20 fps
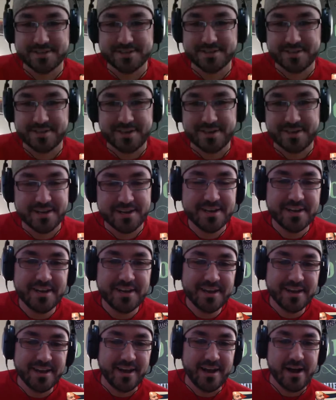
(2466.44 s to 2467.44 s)
Sunday.
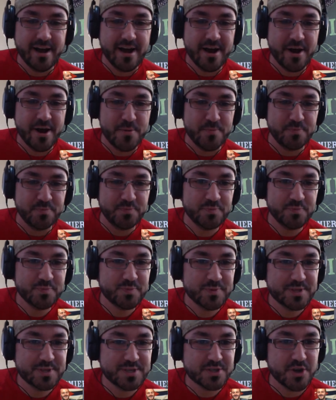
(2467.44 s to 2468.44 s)
Um,
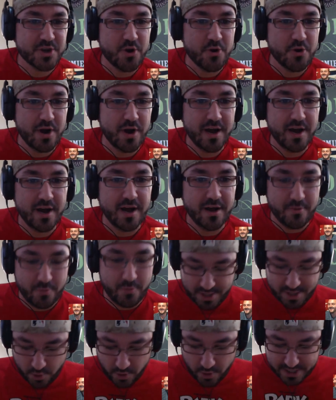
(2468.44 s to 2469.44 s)
so uh,
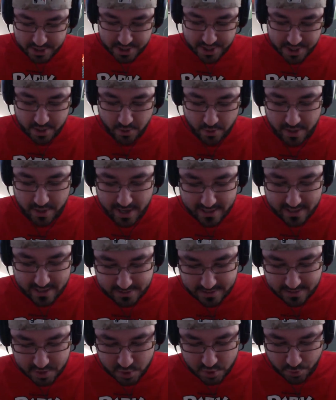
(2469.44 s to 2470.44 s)
one question I think we
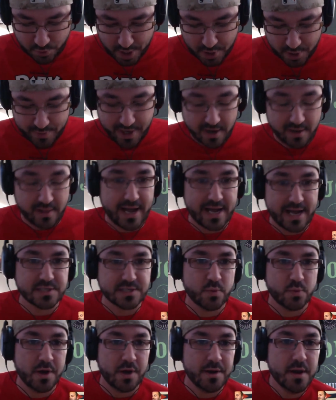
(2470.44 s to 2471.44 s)
got. Uh, this will probably be our
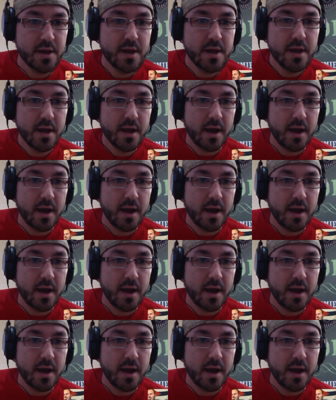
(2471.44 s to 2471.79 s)
last one.